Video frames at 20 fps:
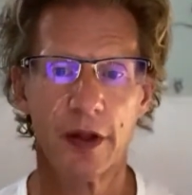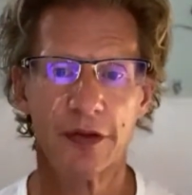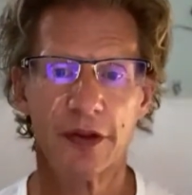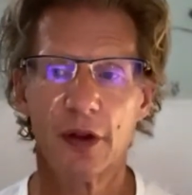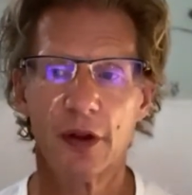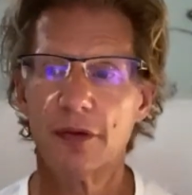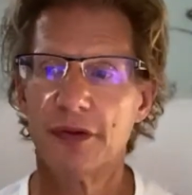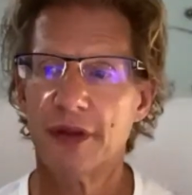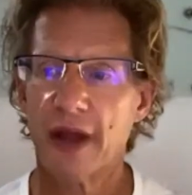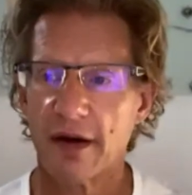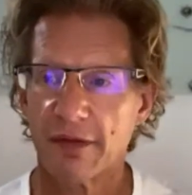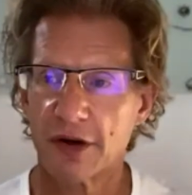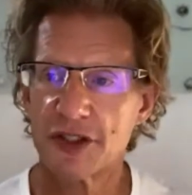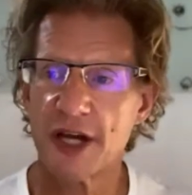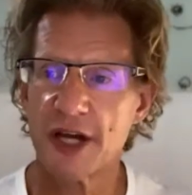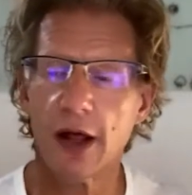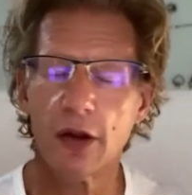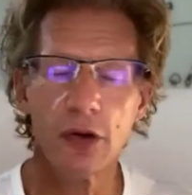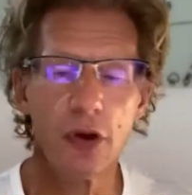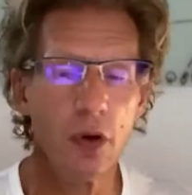They'll never
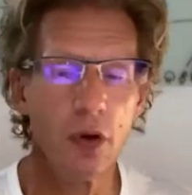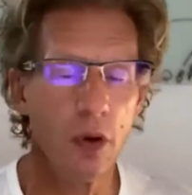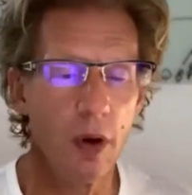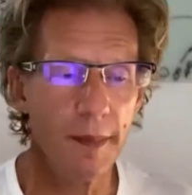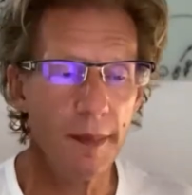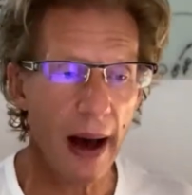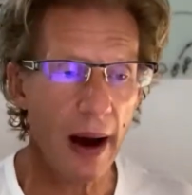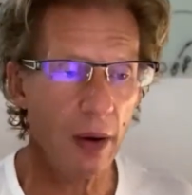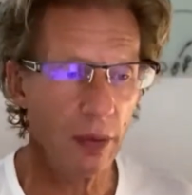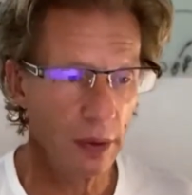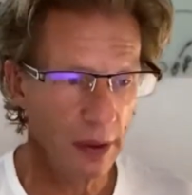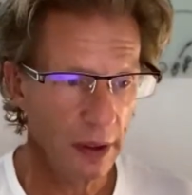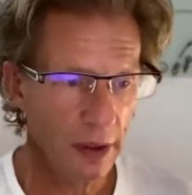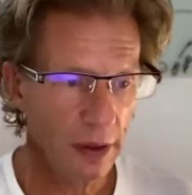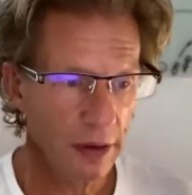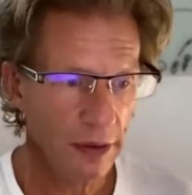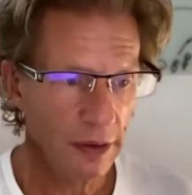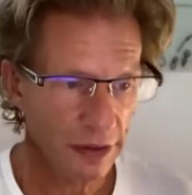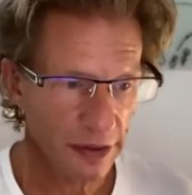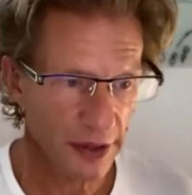tell you about
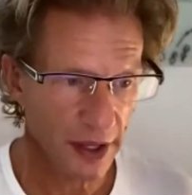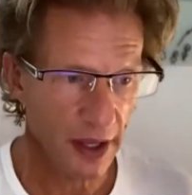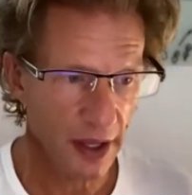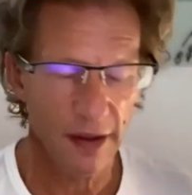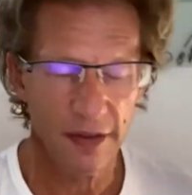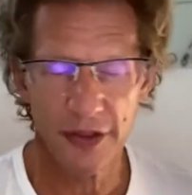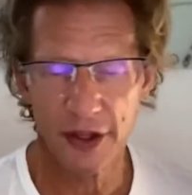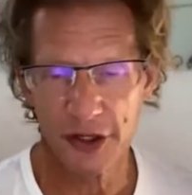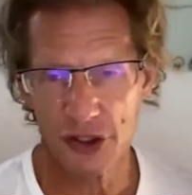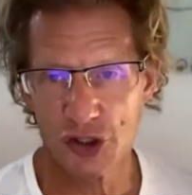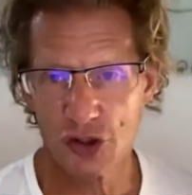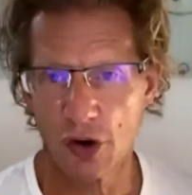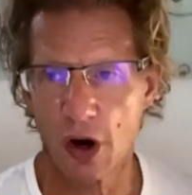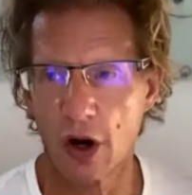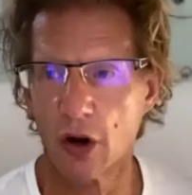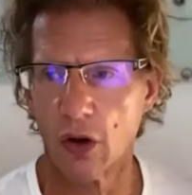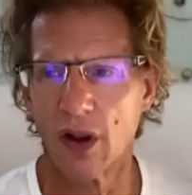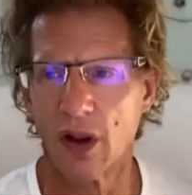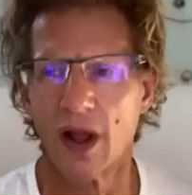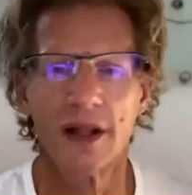the
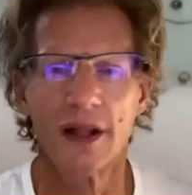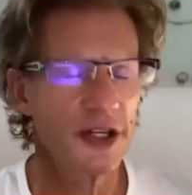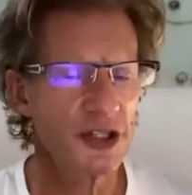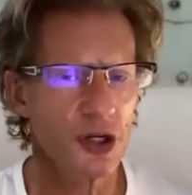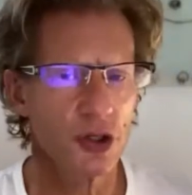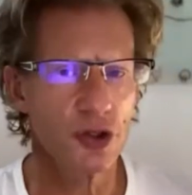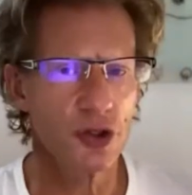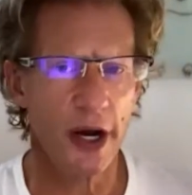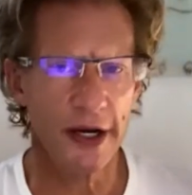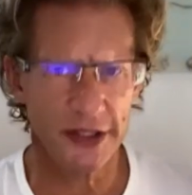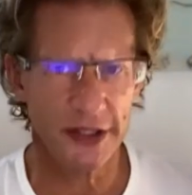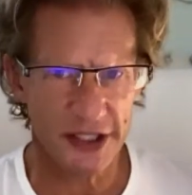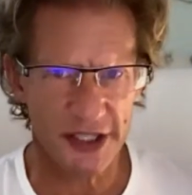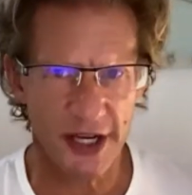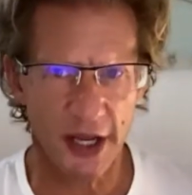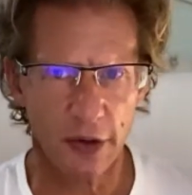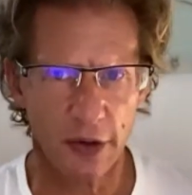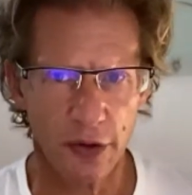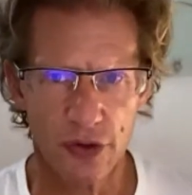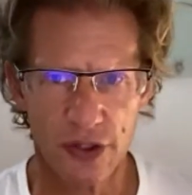struggle, unless they're trying to
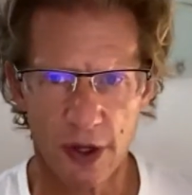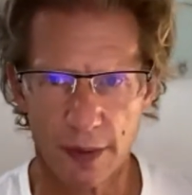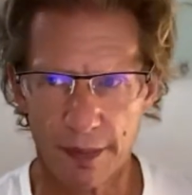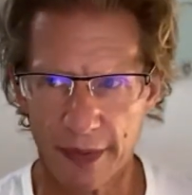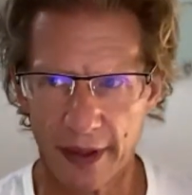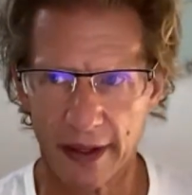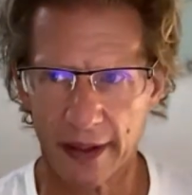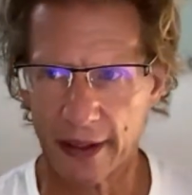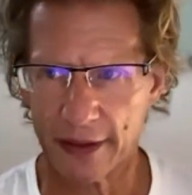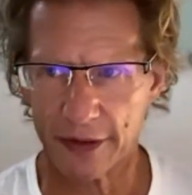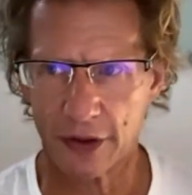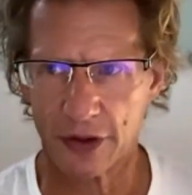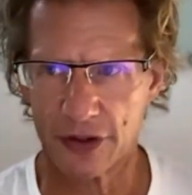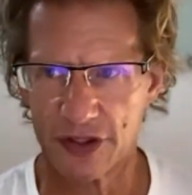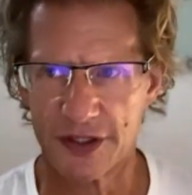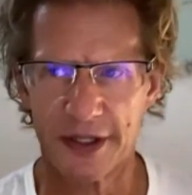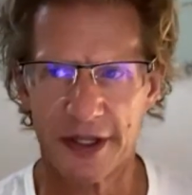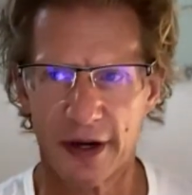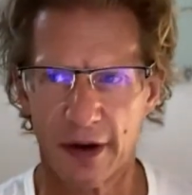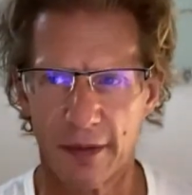sell you something and
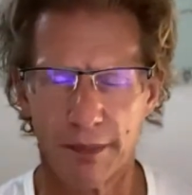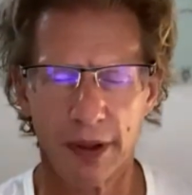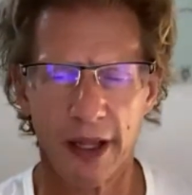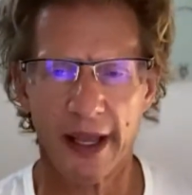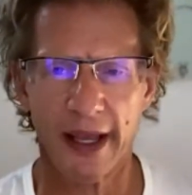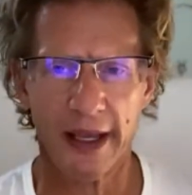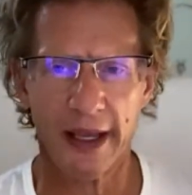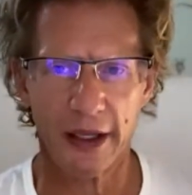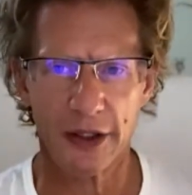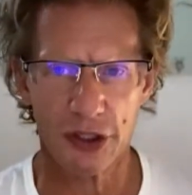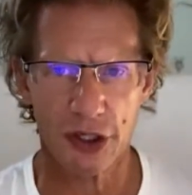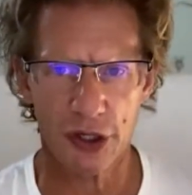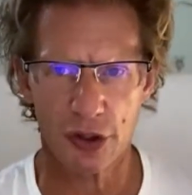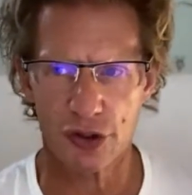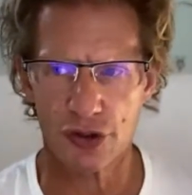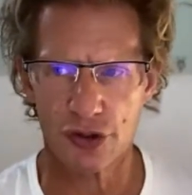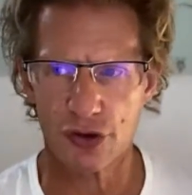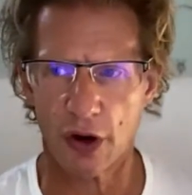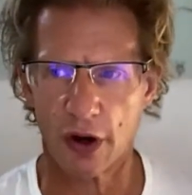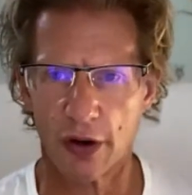they're playing into your
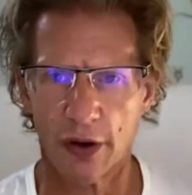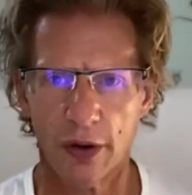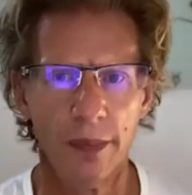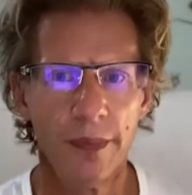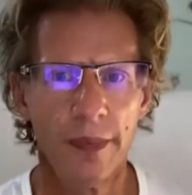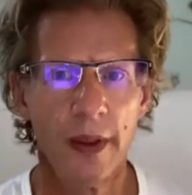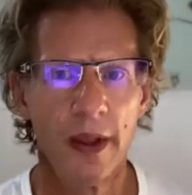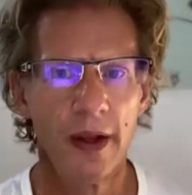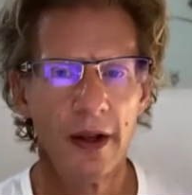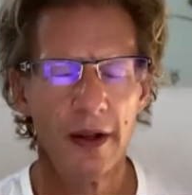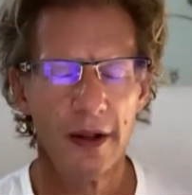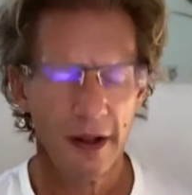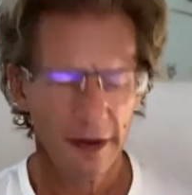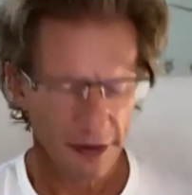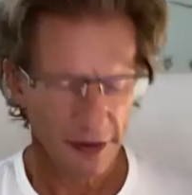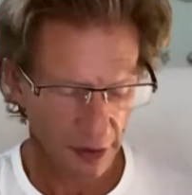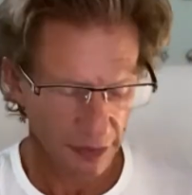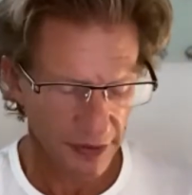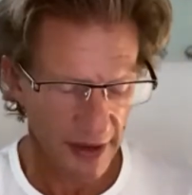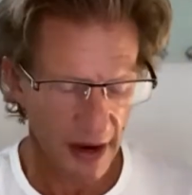struggle.
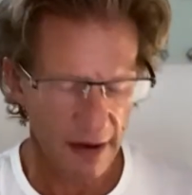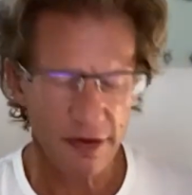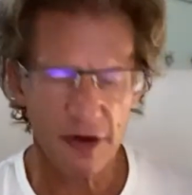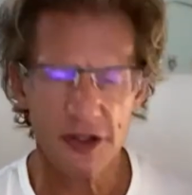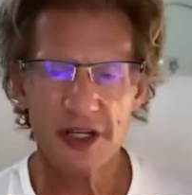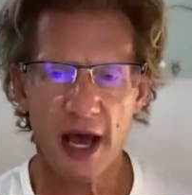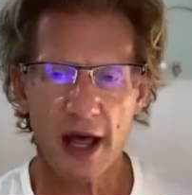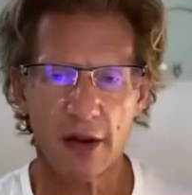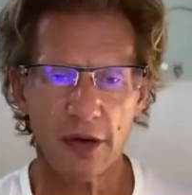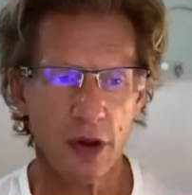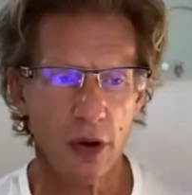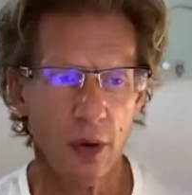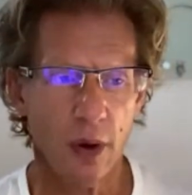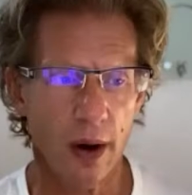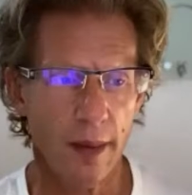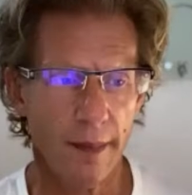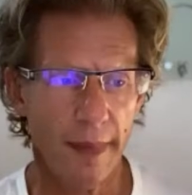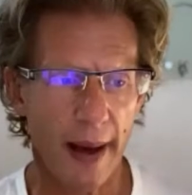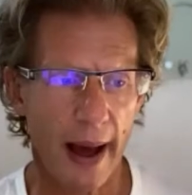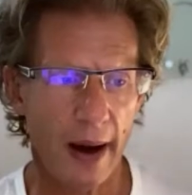They'll never tell you
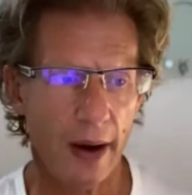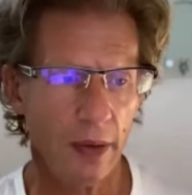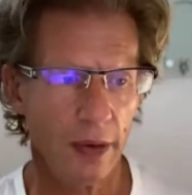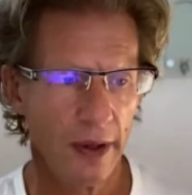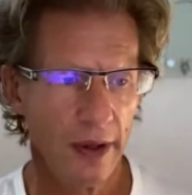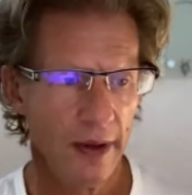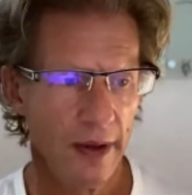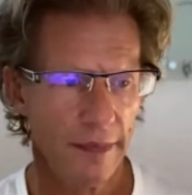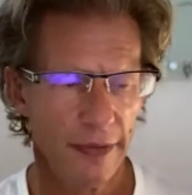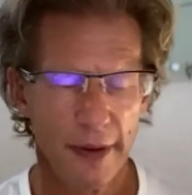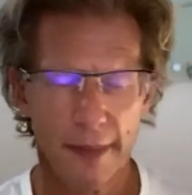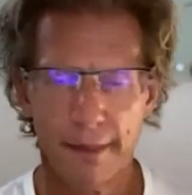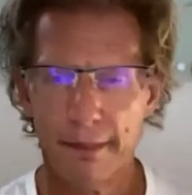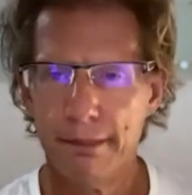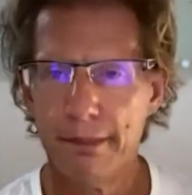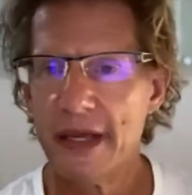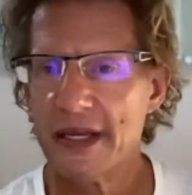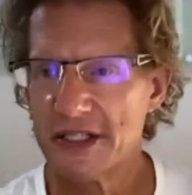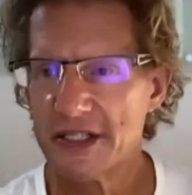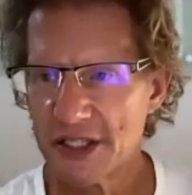about
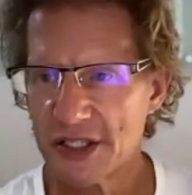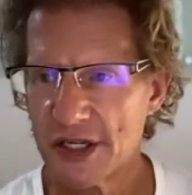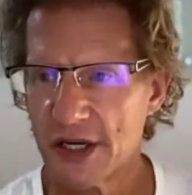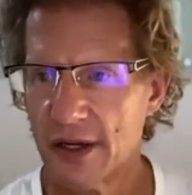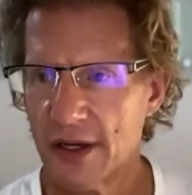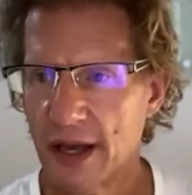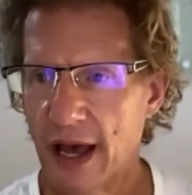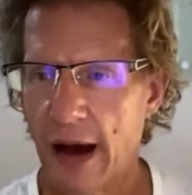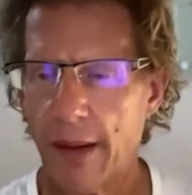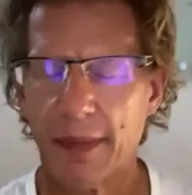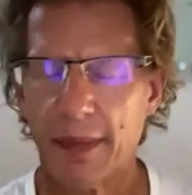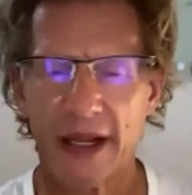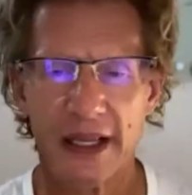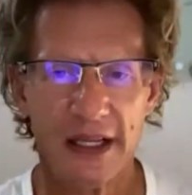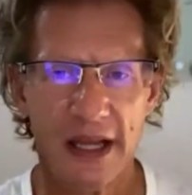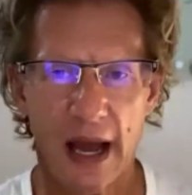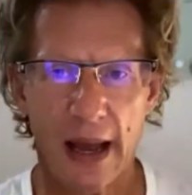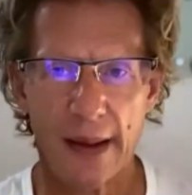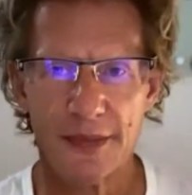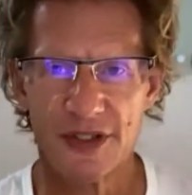how many
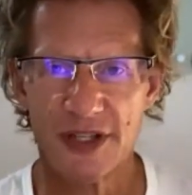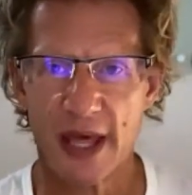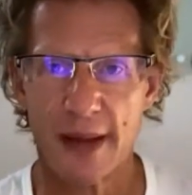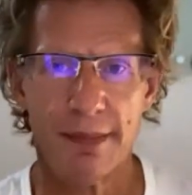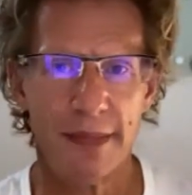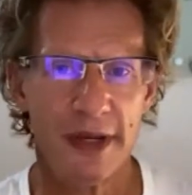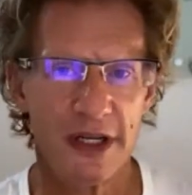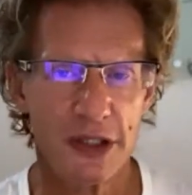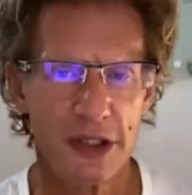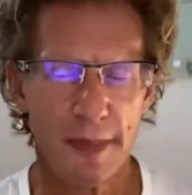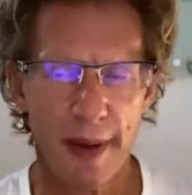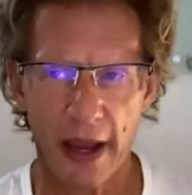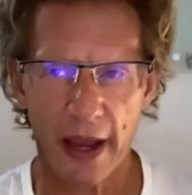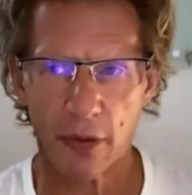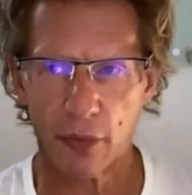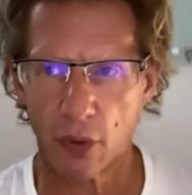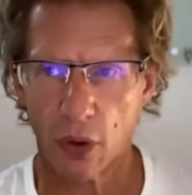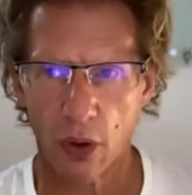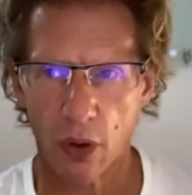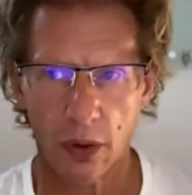times they missed
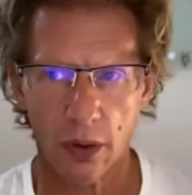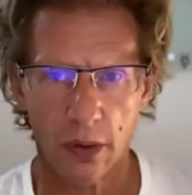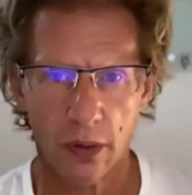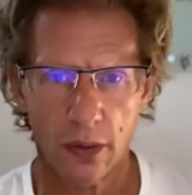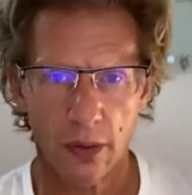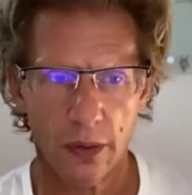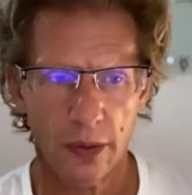payroll.